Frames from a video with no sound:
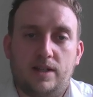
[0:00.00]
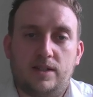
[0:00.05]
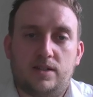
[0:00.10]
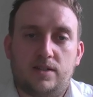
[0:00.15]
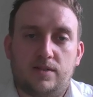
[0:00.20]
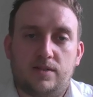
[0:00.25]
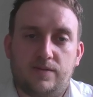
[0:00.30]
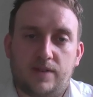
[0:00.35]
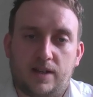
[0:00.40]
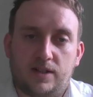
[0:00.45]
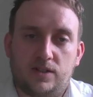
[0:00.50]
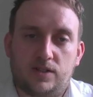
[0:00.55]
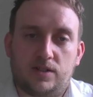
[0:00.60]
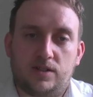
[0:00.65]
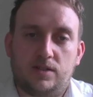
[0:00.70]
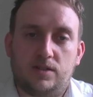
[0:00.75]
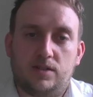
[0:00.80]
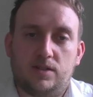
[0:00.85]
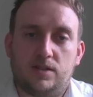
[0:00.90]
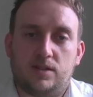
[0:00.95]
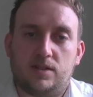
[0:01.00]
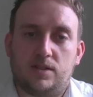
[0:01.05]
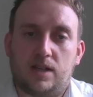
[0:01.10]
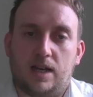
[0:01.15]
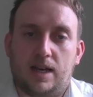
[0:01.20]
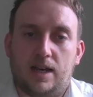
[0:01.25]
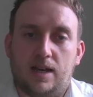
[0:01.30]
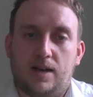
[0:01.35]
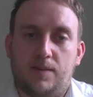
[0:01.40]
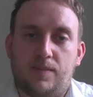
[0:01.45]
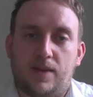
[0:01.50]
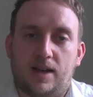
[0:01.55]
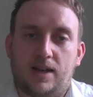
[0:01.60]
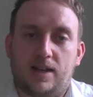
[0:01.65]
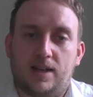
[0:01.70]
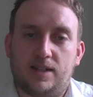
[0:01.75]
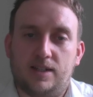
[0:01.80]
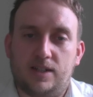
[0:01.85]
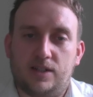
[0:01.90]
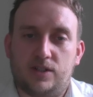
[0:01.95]
interventions a
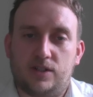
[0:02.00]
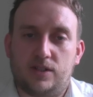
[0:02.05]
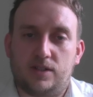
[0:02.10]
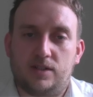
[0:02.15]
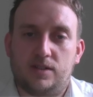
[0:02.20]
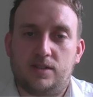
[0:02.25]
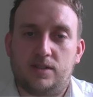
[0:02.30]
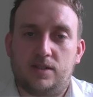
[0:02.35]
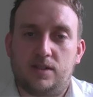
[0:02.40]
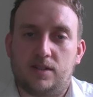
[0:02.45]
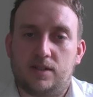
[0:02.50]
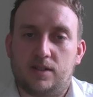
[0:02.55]
clinician